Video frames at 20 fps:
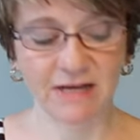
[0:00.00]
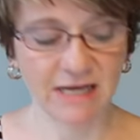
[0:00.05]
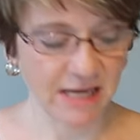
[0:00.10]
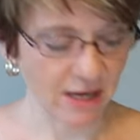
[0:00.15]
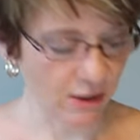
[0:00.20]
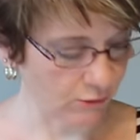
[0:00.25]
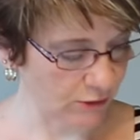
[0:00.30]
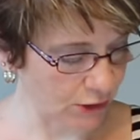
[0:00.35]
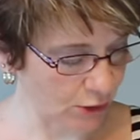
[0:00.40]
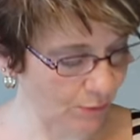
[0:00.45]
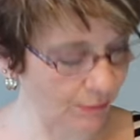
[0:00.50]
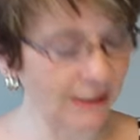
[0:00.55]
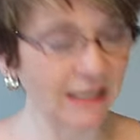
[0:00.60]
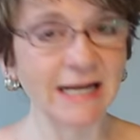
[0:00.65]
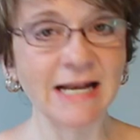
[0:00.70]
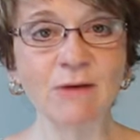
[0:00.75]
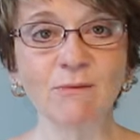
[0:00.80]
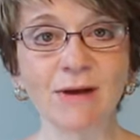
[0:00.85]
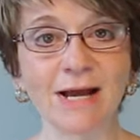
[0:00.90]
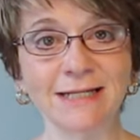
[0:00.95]
video. So, but
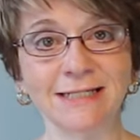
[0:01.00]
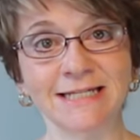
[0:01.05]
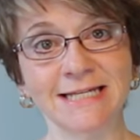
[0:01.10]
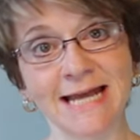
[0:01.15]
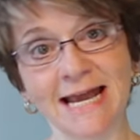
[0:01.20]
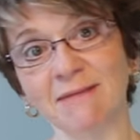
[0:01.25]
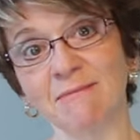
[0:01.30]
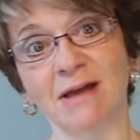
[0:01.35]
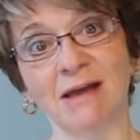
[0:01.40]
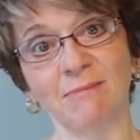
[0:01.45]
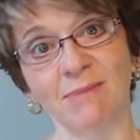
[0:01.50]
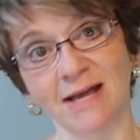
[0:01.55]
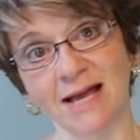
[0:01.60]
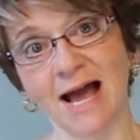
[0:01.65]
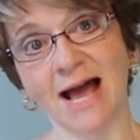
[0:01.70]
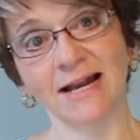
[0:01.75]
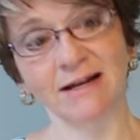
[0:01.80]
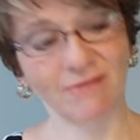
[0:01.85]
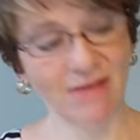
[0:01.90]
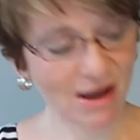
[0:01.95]
anyway, today may be
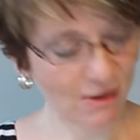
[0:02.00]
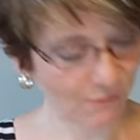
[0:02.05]
kind of